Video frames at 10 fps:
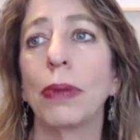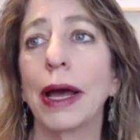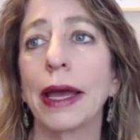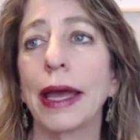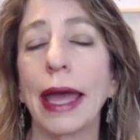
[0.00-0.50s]

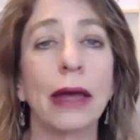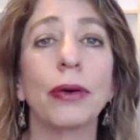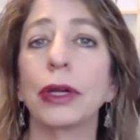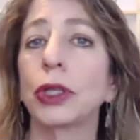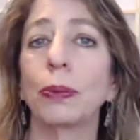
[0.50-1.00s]
by
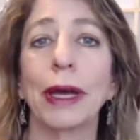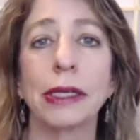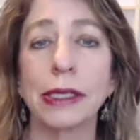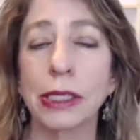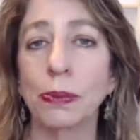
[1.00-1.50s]
anguish, by
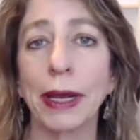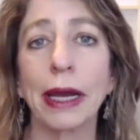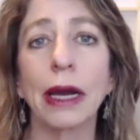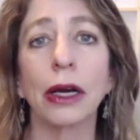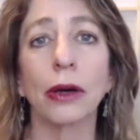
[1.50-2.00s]

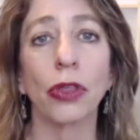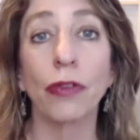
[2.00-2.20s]
despair